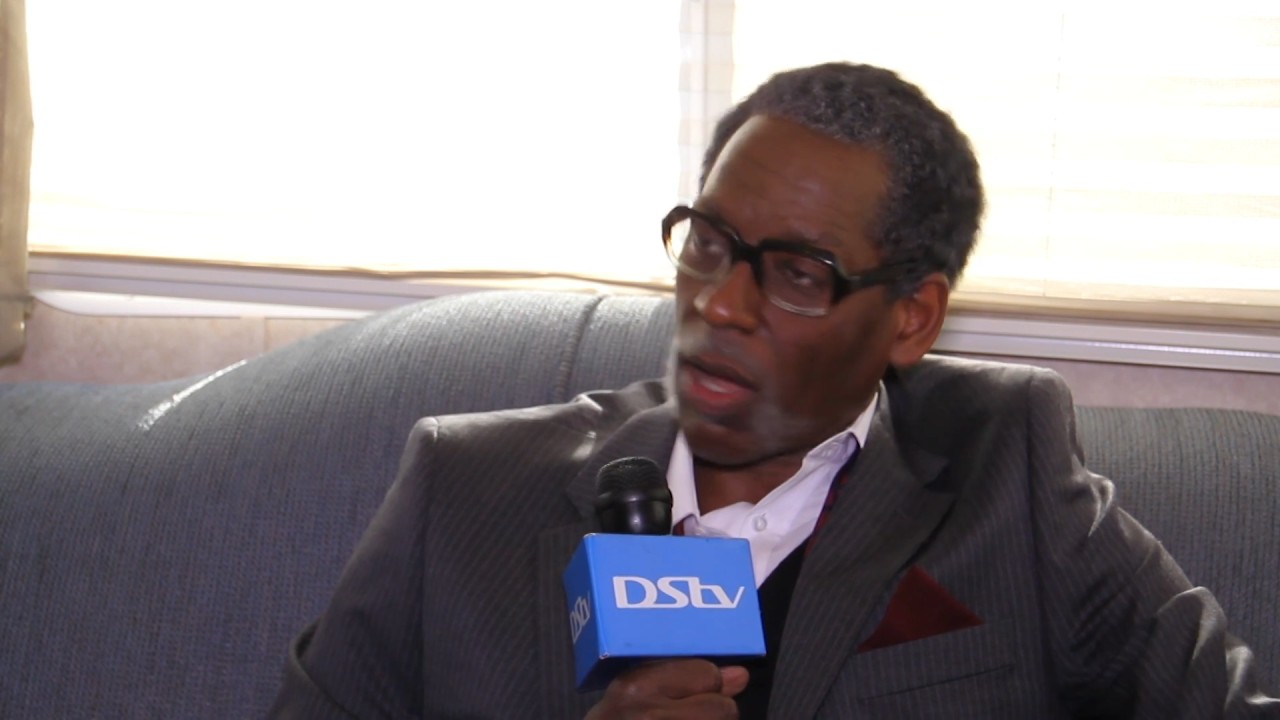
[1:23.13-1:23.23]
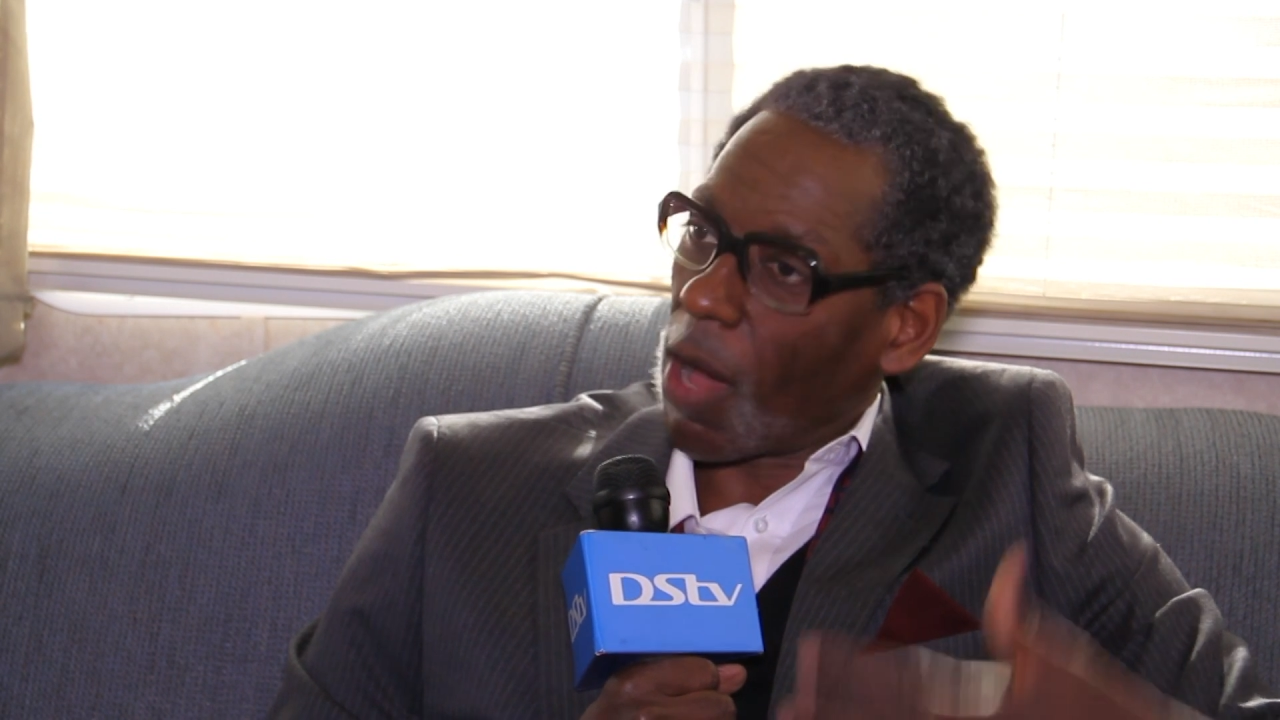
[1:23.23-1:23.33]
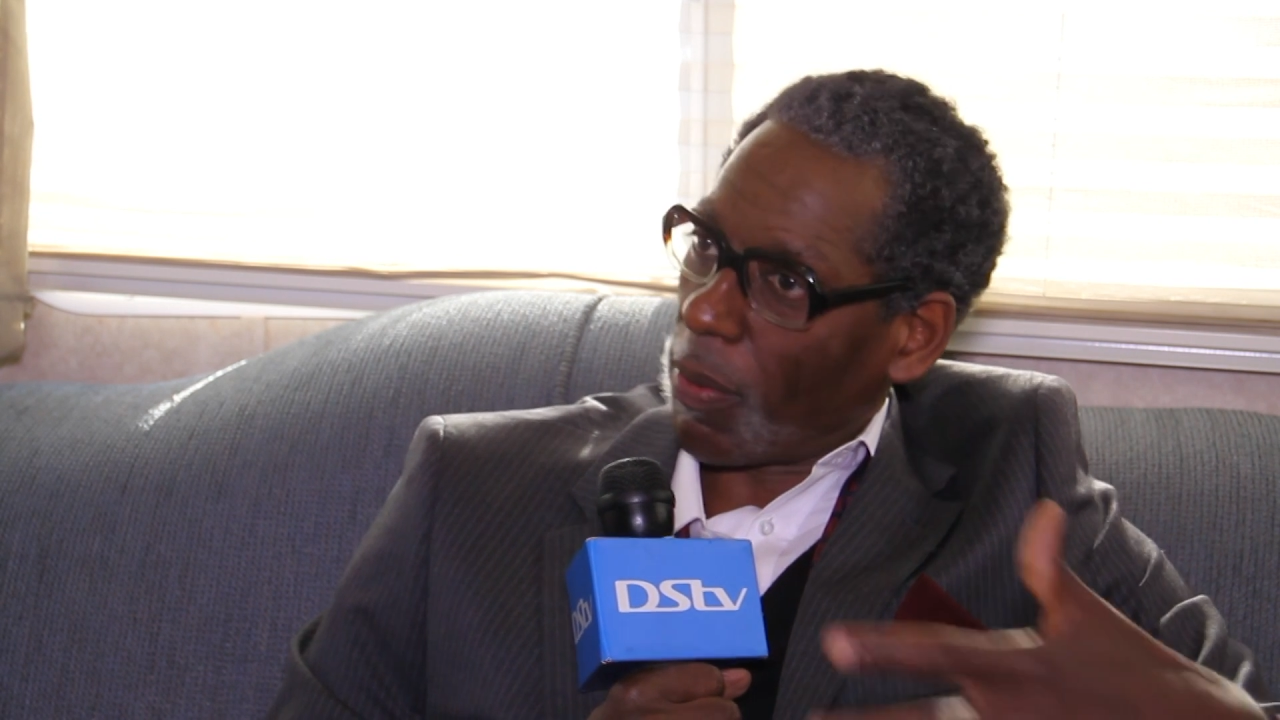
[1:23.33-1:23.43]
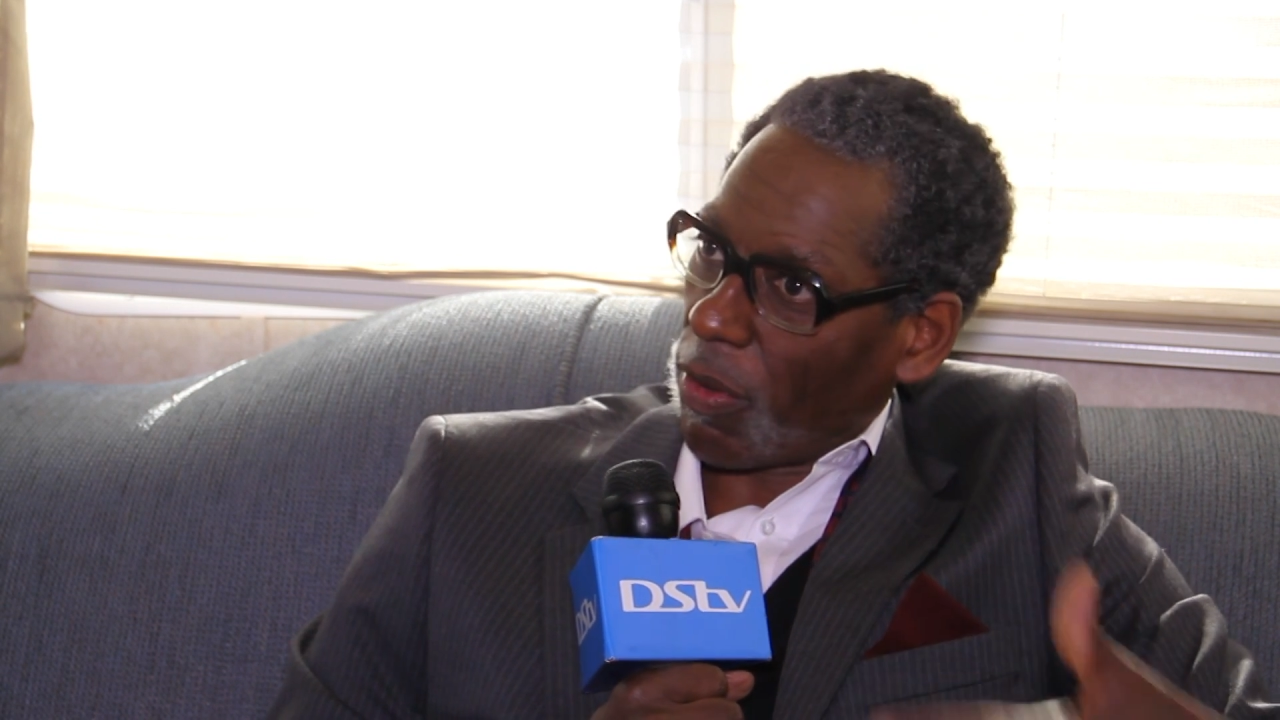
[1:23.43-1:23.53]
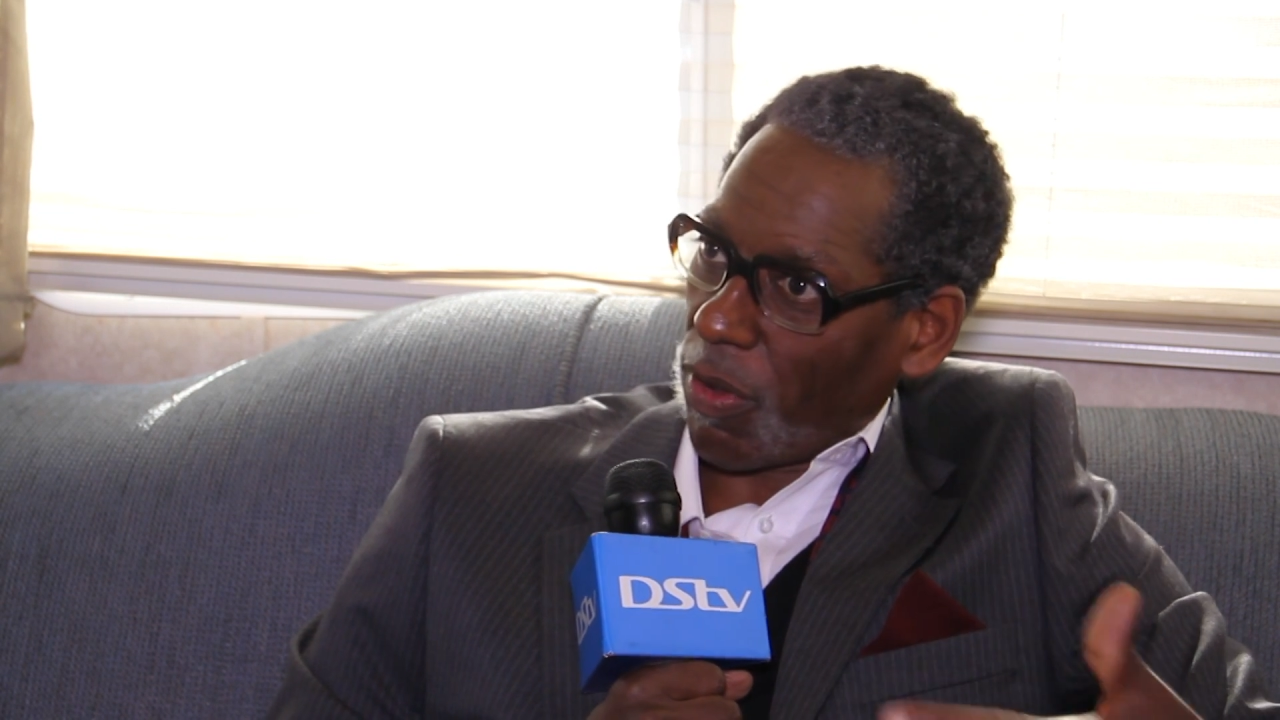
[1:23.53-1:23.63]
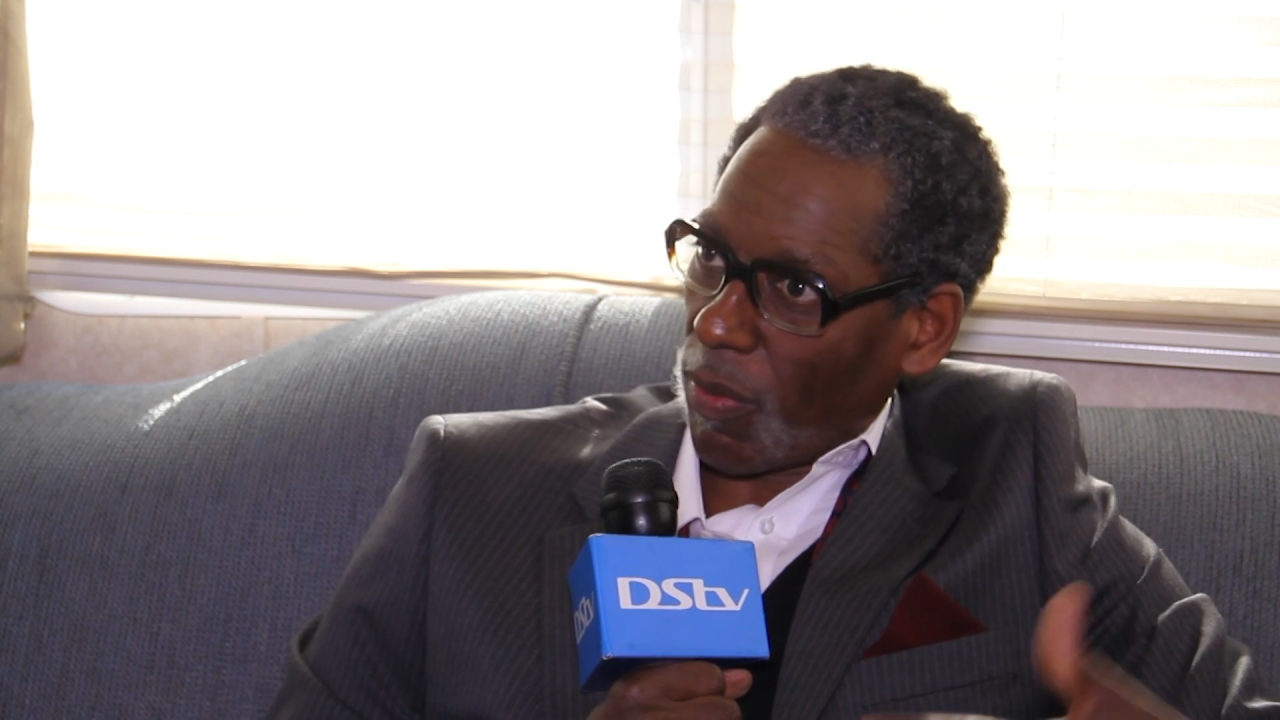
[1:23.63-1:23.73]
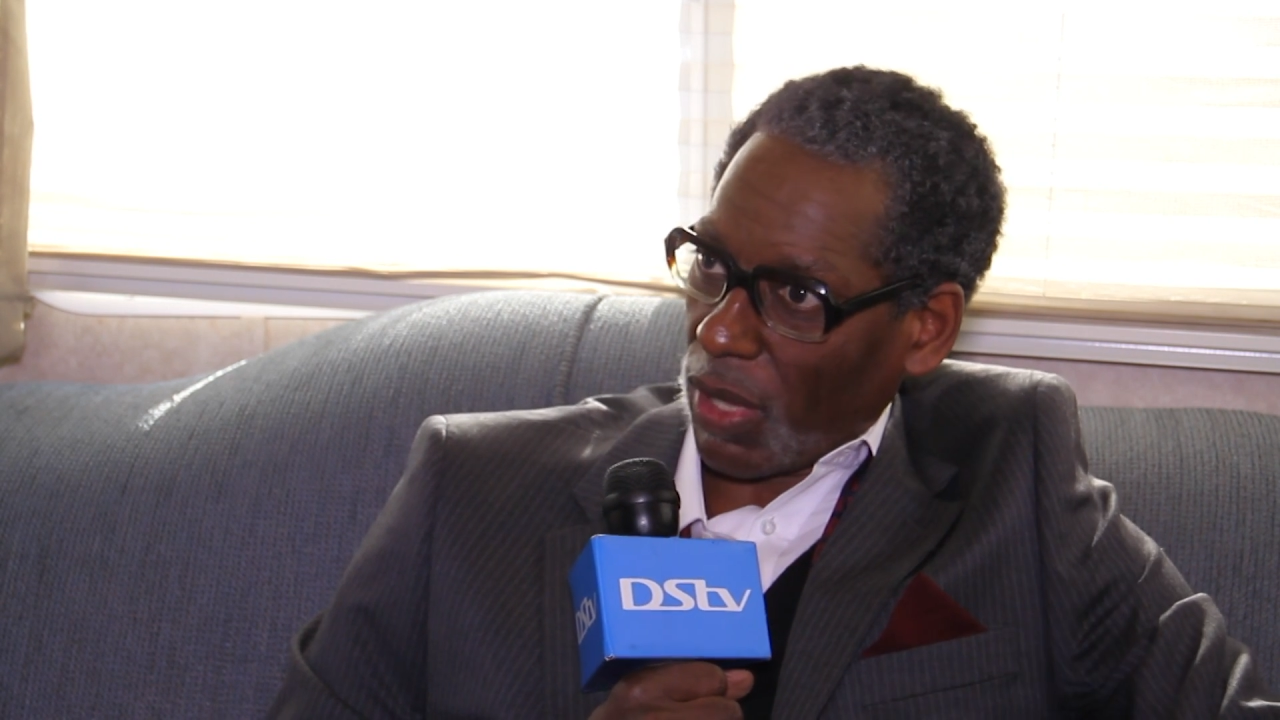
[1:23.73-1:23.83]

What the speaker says: couples and